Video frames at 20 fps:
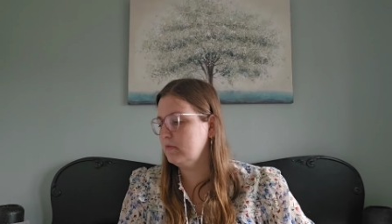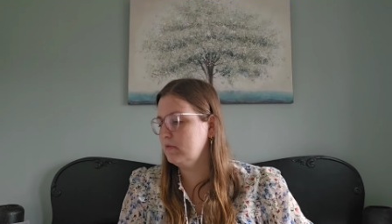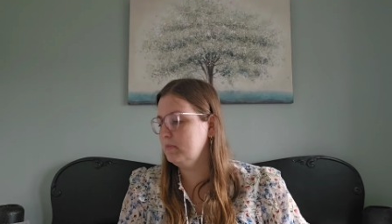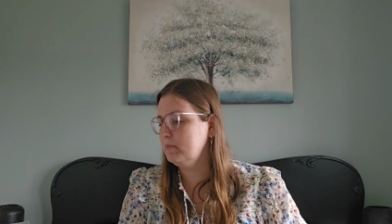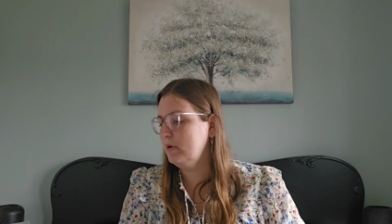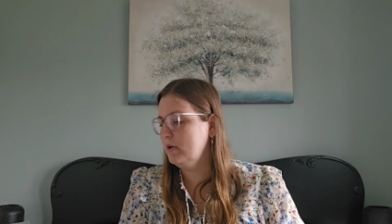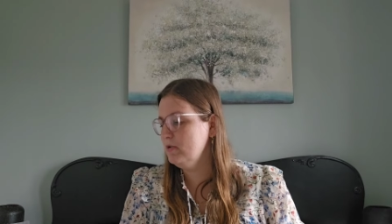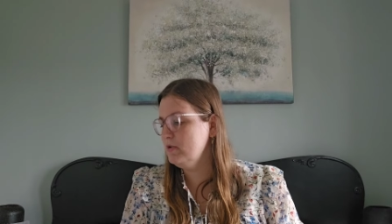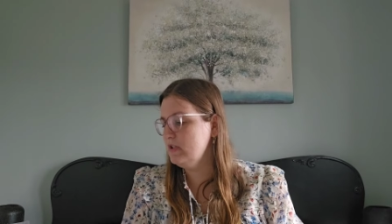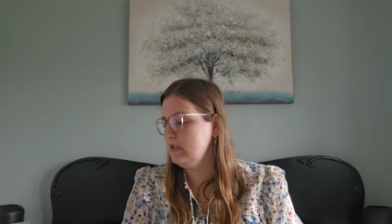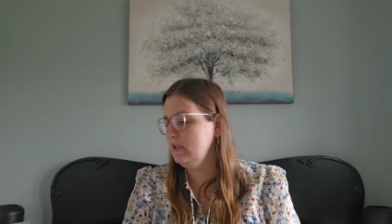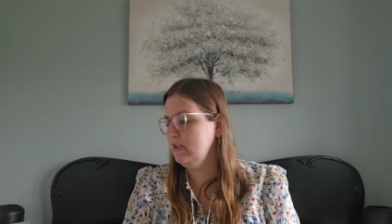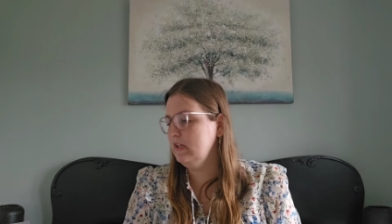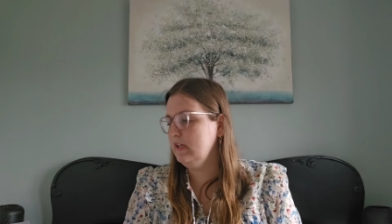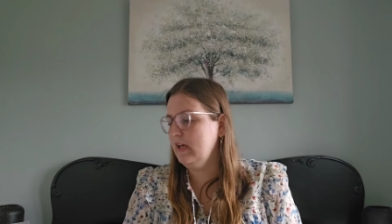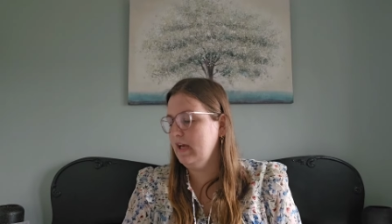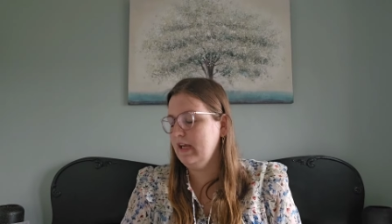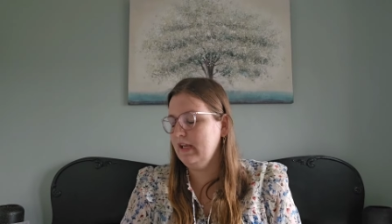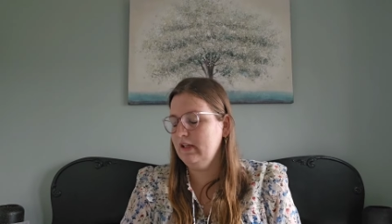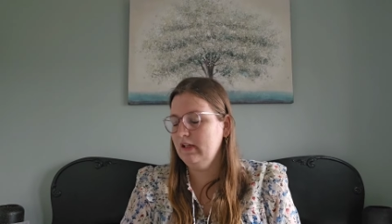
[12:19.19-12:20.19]
but mostly
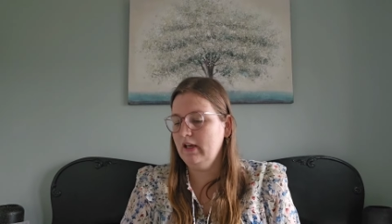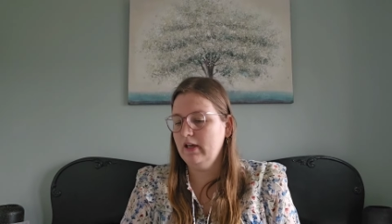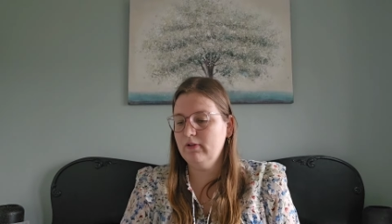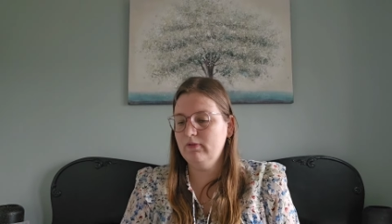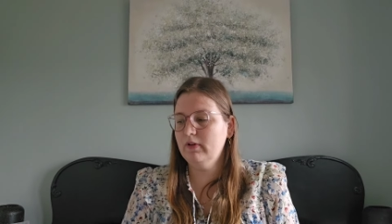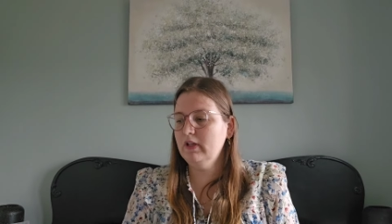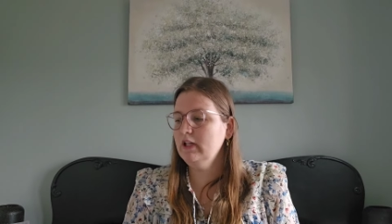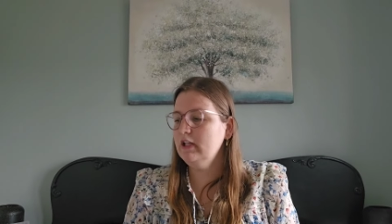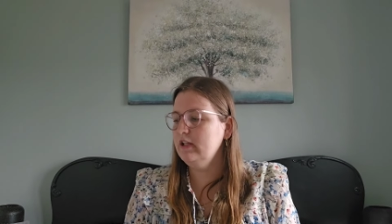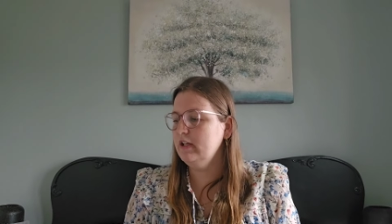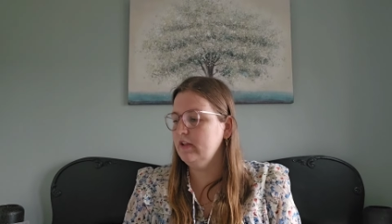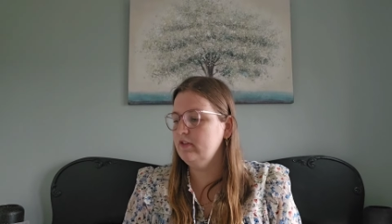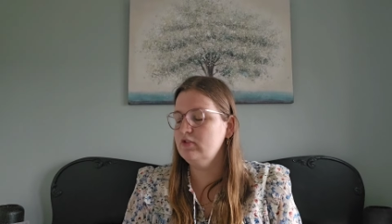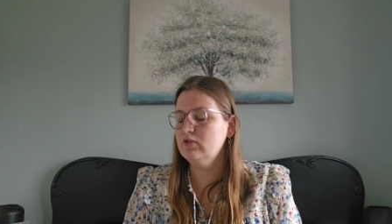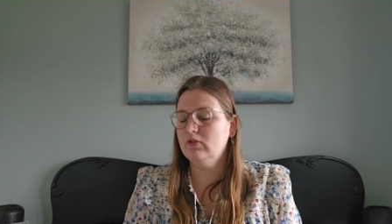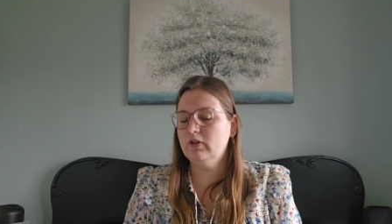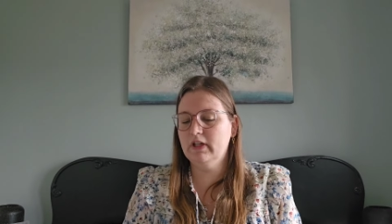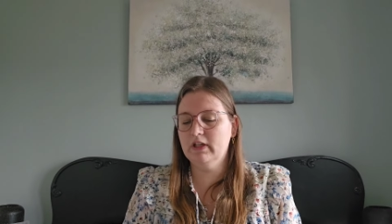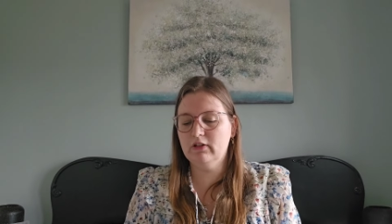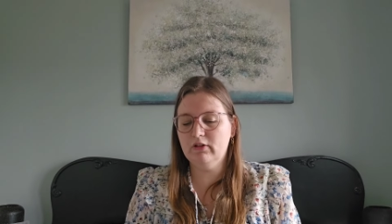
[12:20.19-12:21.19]
I really
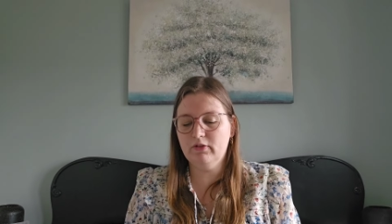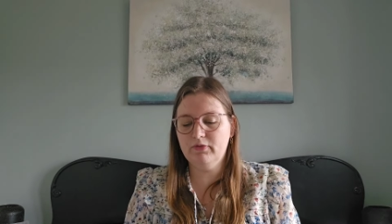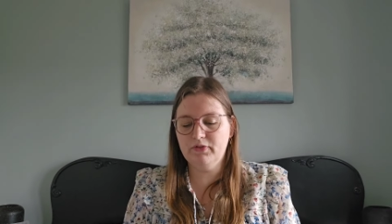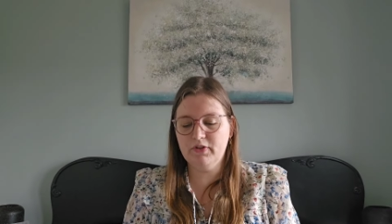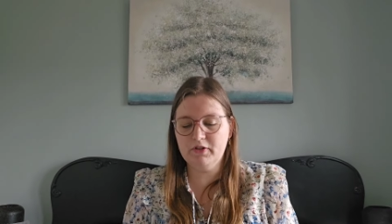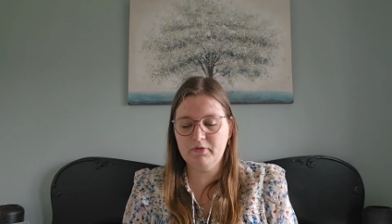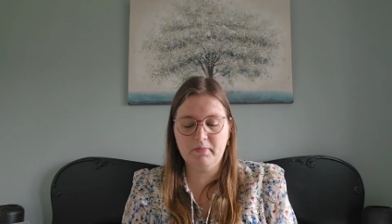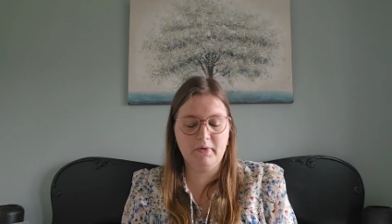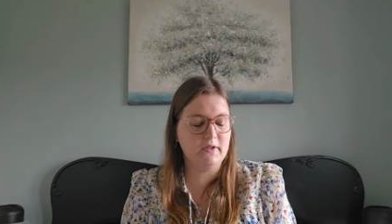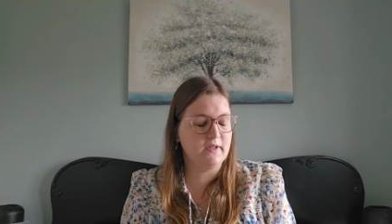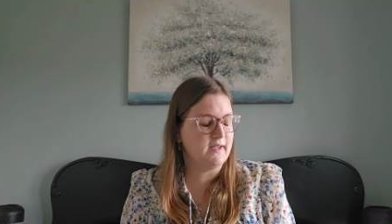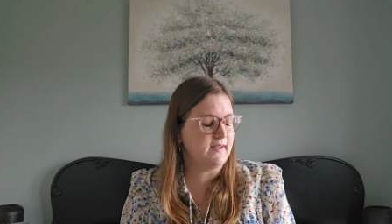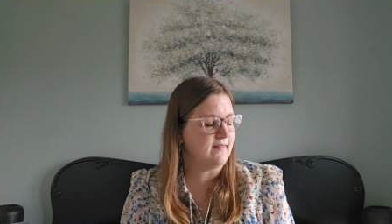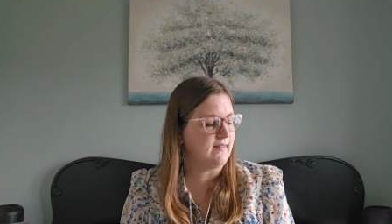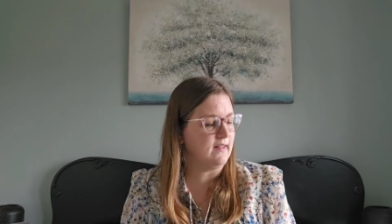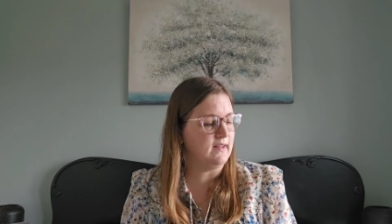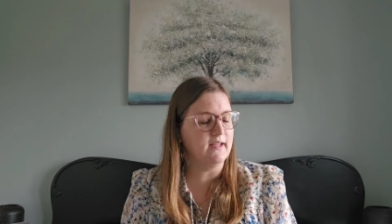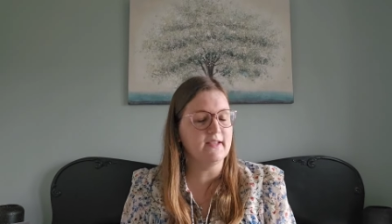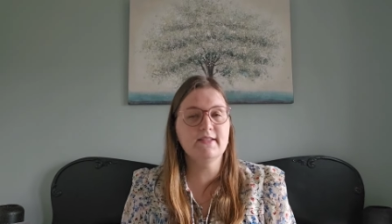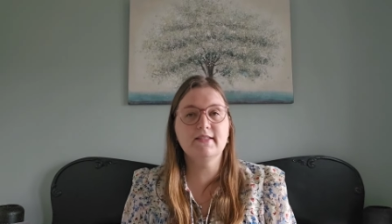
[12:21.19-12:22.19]
enjoy and love this project,
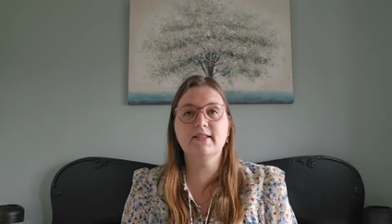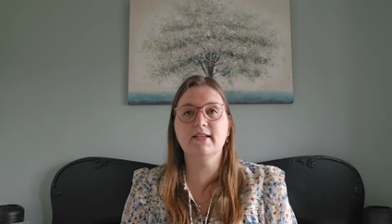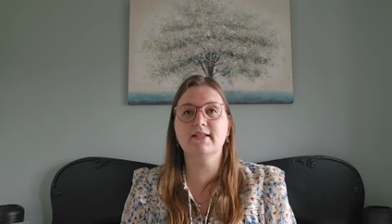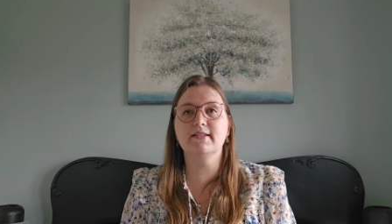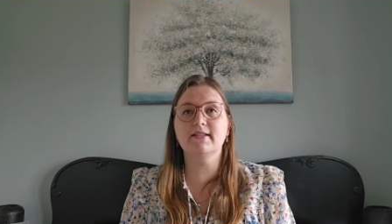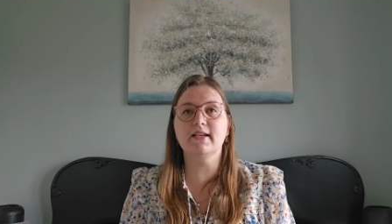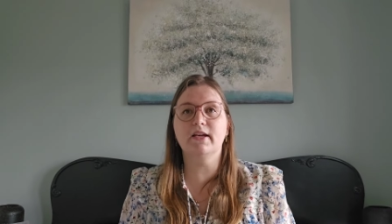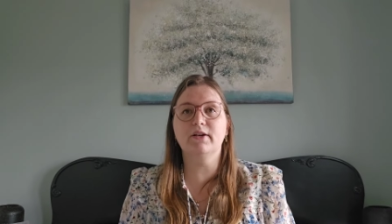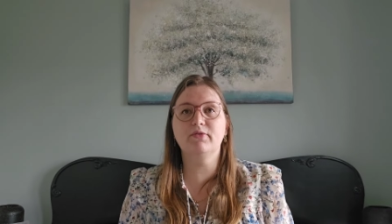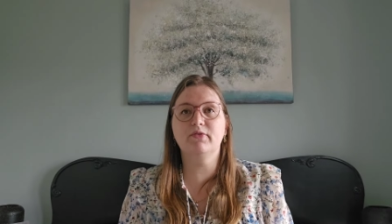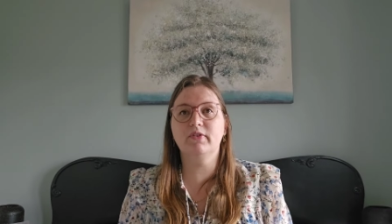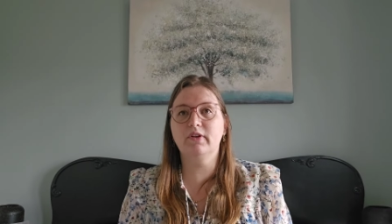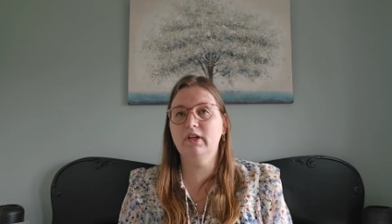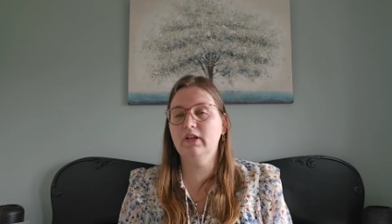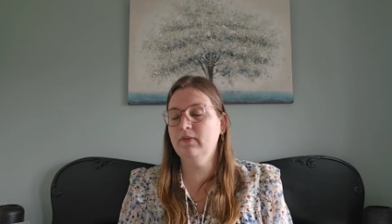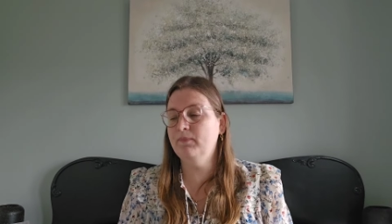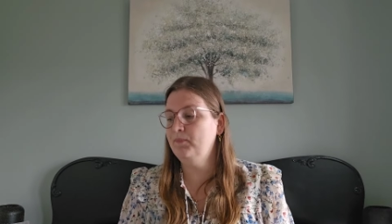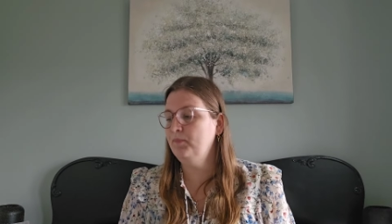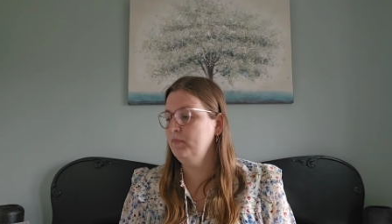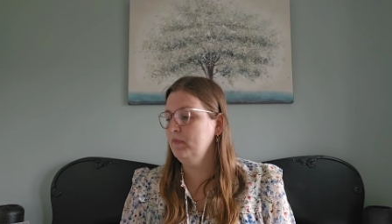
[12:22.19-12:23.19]
and I stitch every